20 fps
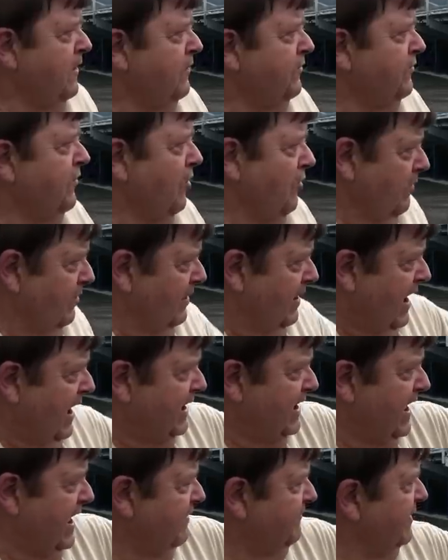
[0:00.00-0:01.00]
So,
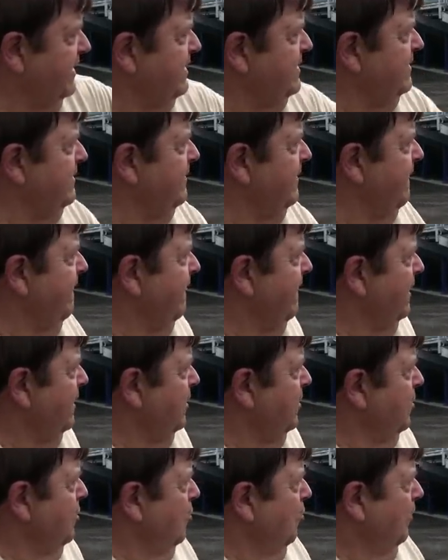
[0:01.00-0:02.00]
hi David.
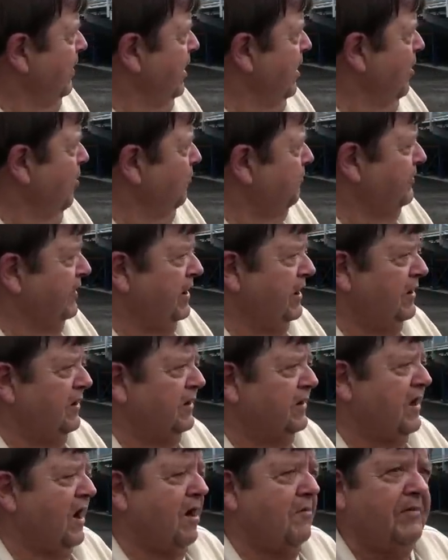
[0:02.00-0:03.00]
We hope that
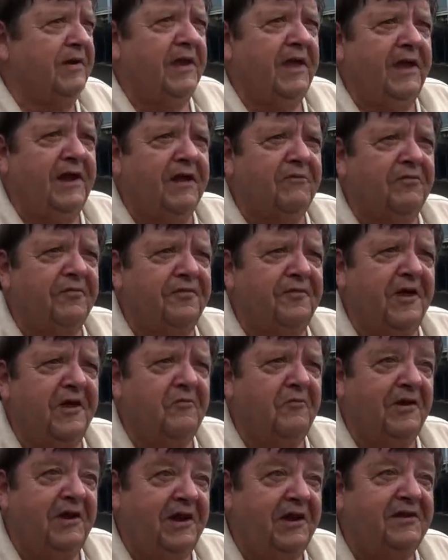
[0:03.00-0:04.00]
it'll accommodate
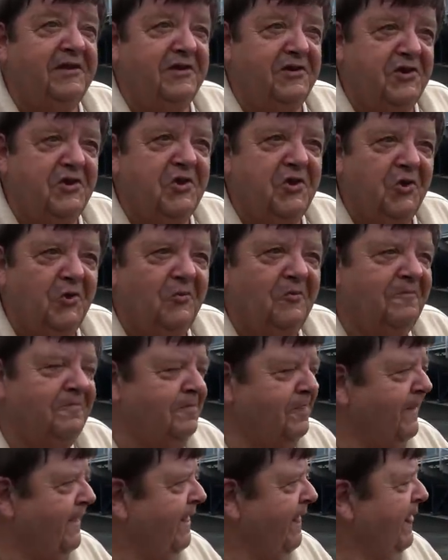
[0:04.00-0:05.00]
everything we need to do.
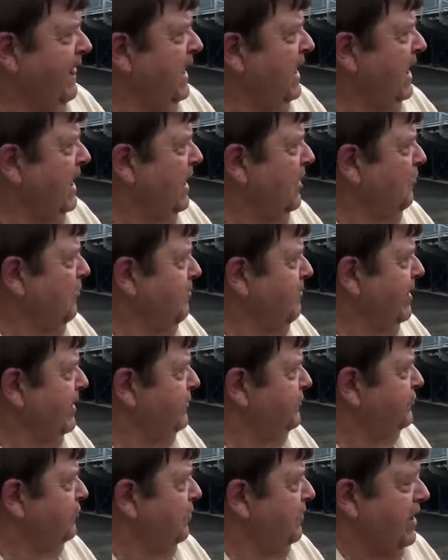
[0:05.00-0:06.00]
We
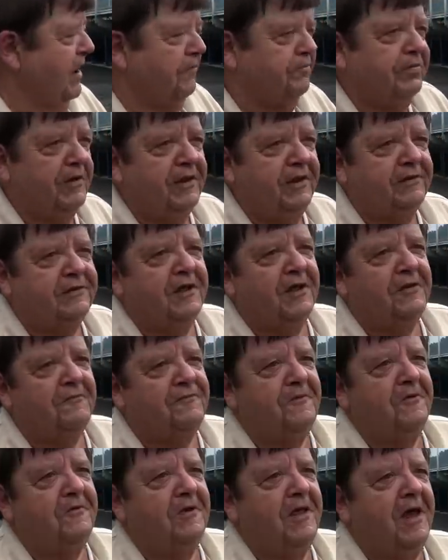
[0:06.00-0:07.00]
made sure we got plenty of
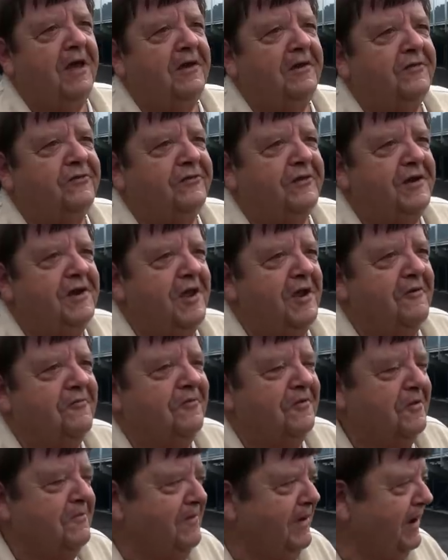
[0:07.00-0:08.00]
telephone outlets in there
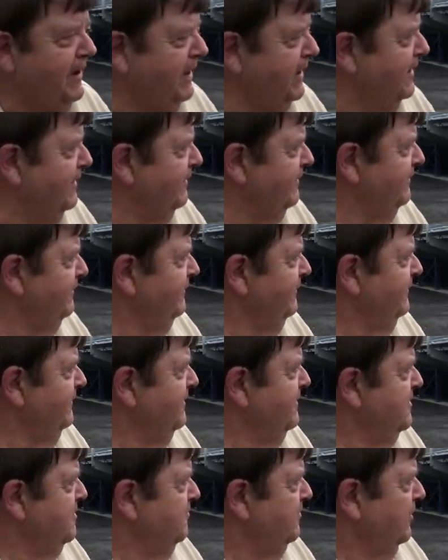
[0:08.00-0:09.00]
for the media,
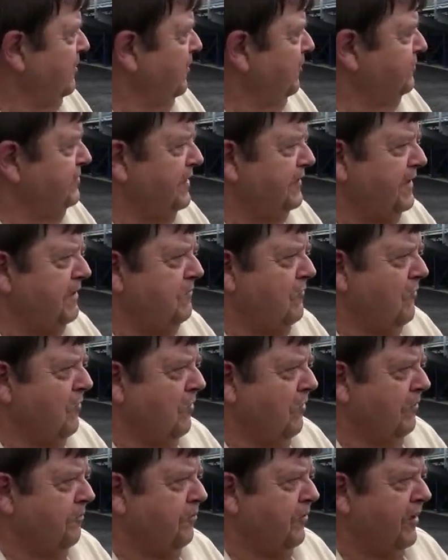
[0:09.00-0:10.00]
because nothing
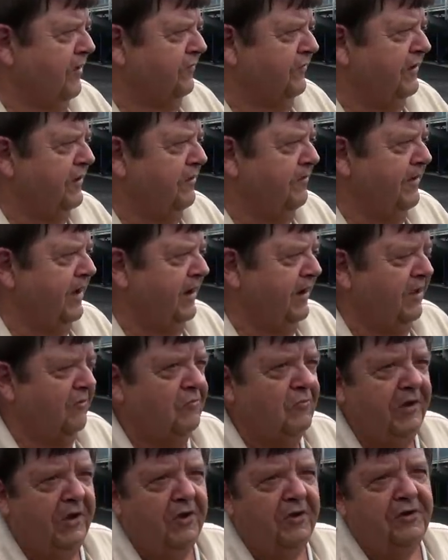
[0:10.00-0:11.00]
more pressing the media
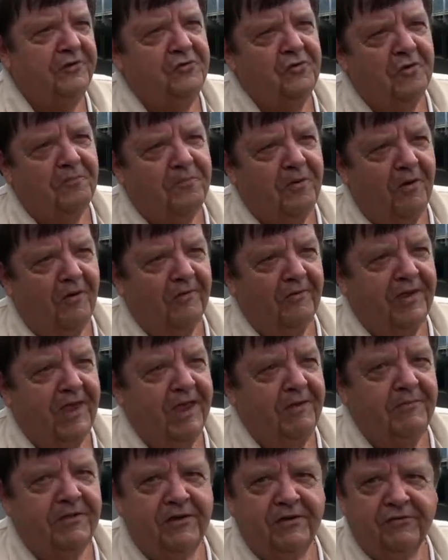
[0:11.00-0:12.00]
when we go to do a ball
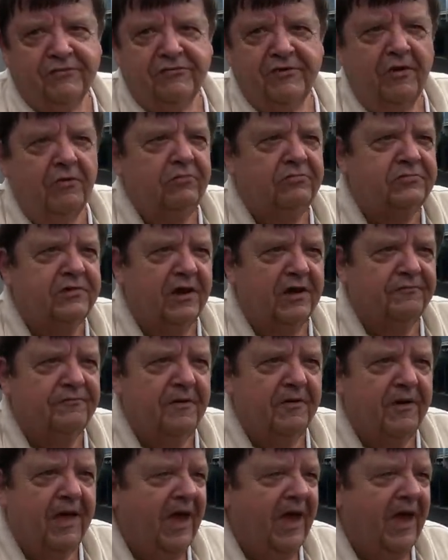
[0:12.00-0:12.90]
game and there's no telephone